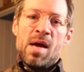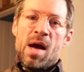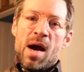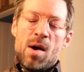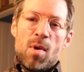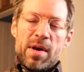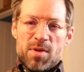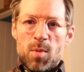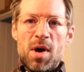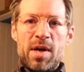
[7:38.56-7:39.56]
One
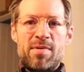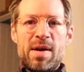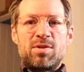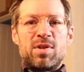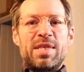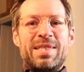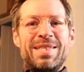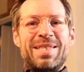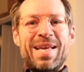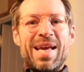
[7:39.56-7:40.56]
of the workarounds on this
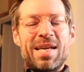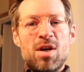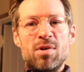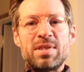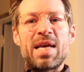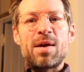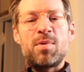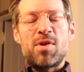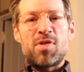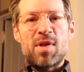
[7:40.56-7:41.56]
is to get in contact
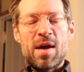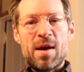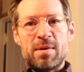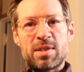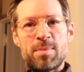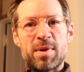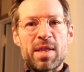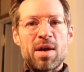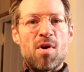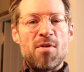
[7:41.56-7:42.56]
with someone
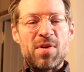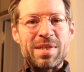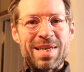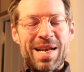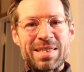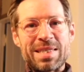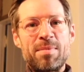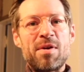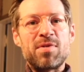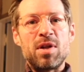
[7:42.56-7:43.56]
at their office and ask
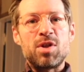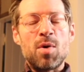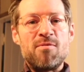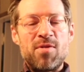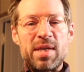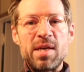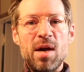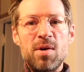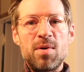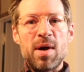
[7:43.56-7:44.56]
them if they'll do a
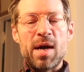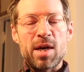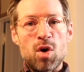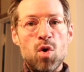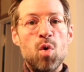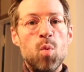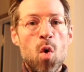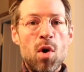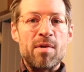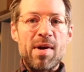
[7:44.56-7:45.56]
video call
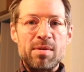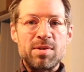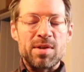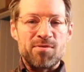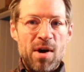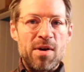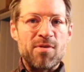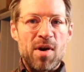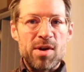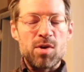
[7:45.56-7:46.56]
walk around to
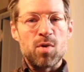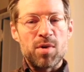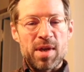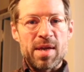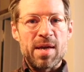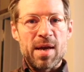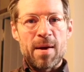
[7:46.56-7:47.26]
verify you're the